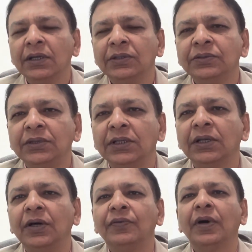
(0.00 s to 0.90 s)
usage
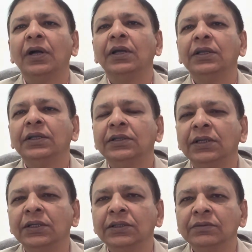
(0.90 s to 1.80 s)
of
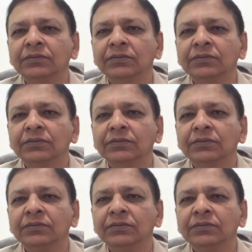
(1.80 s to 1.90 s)
organization.